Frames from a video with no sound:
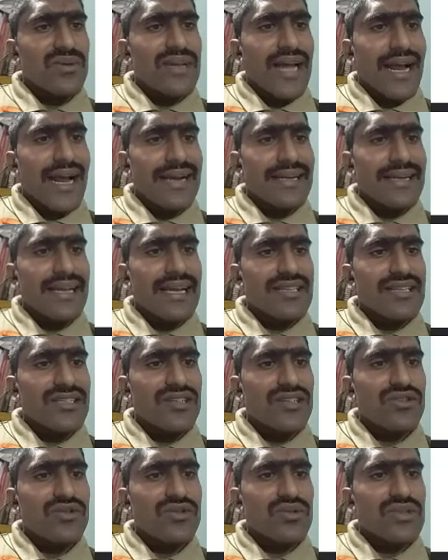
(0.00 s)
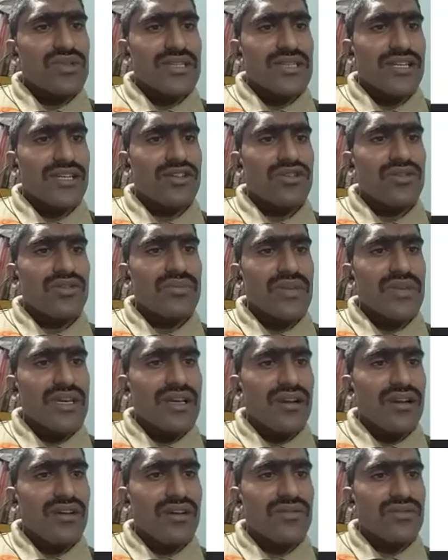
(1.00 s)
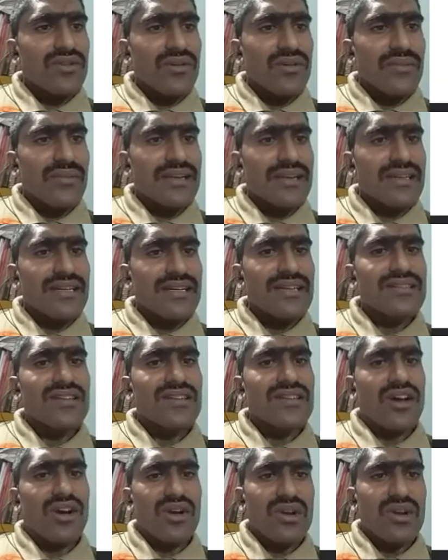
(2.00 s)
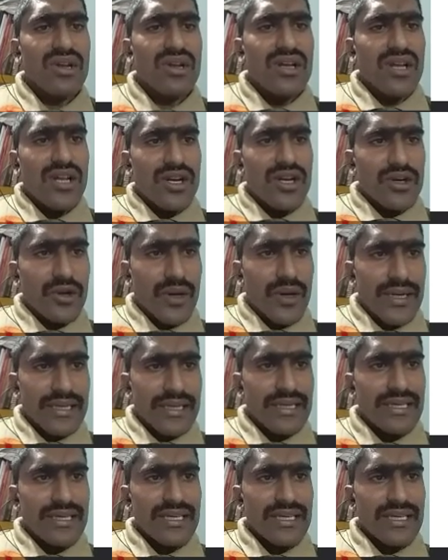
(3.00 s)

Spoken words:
attached to the centromere of chromatids or not.